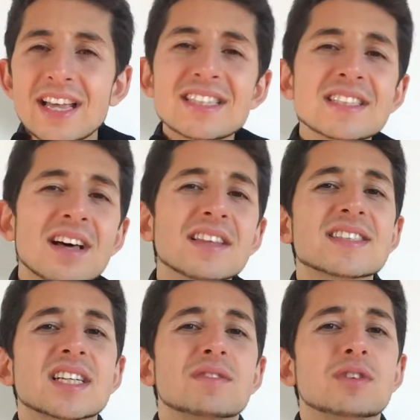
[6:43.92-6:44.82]
Here's
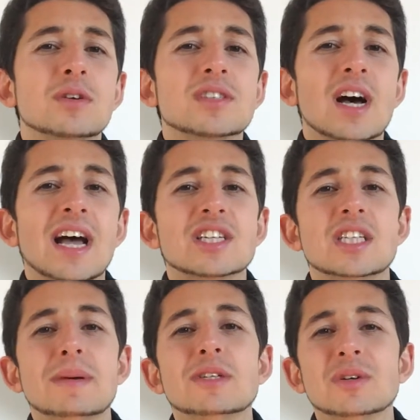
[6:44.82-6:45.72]
another set of notes I
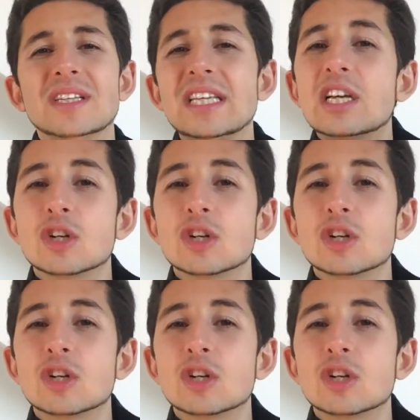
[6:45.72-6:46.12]
actually made on an